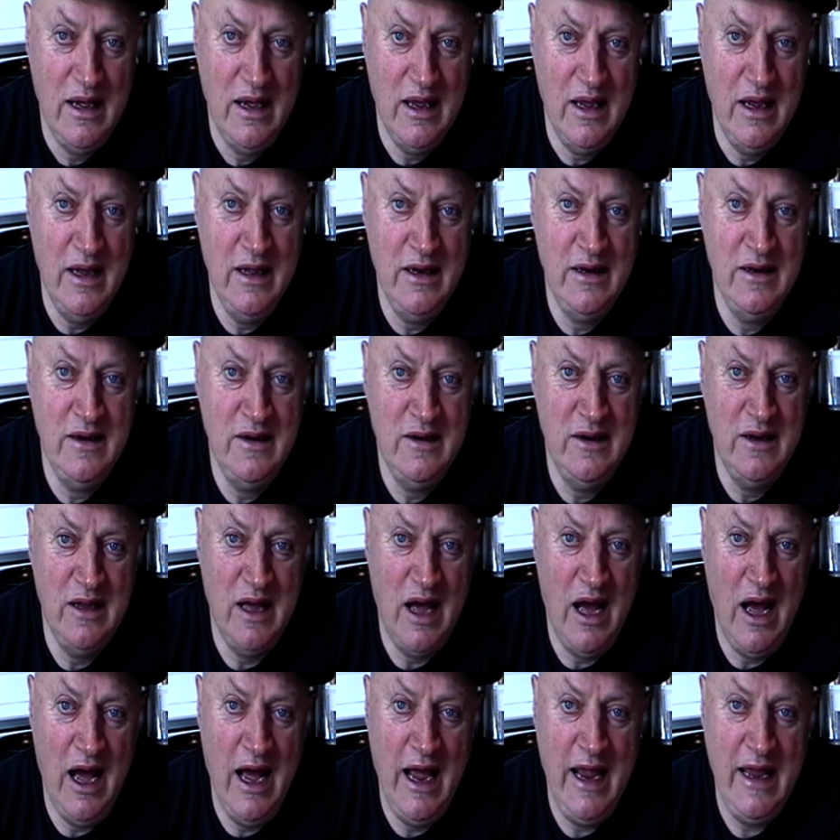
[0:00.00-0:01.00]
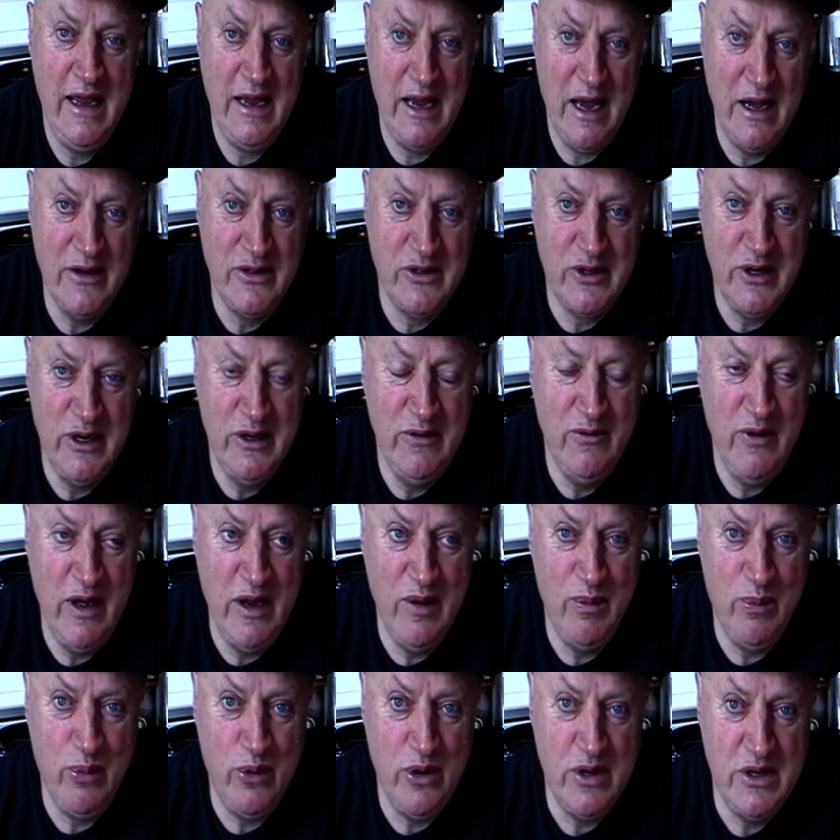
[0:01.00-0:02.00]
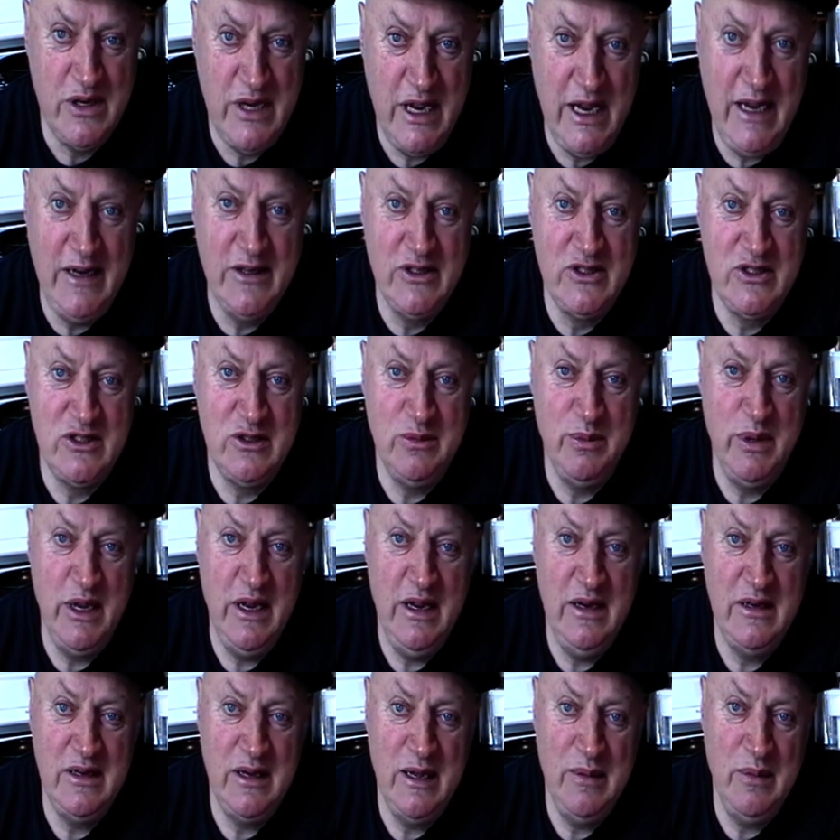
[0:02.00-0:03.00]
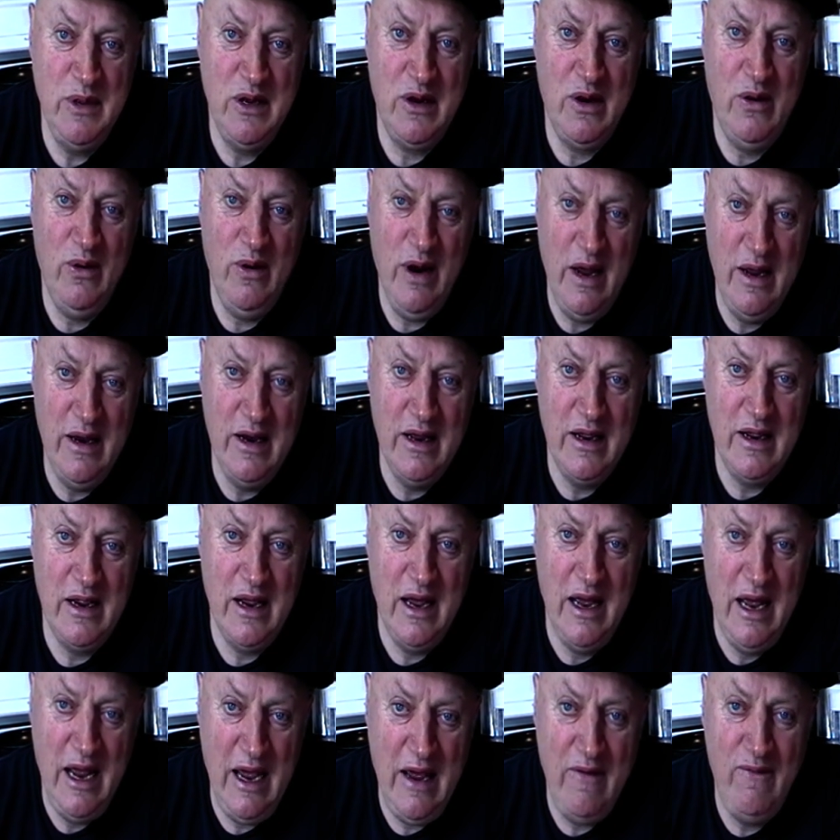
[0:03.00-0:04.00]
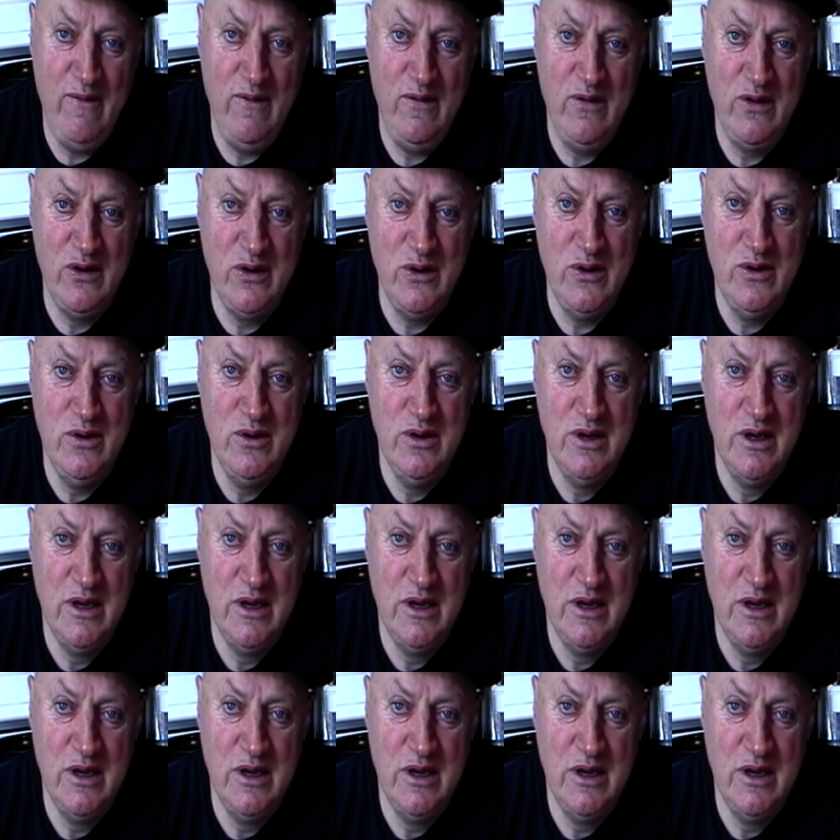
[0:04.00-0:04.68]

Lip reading: in a country that pretends to be democratic have to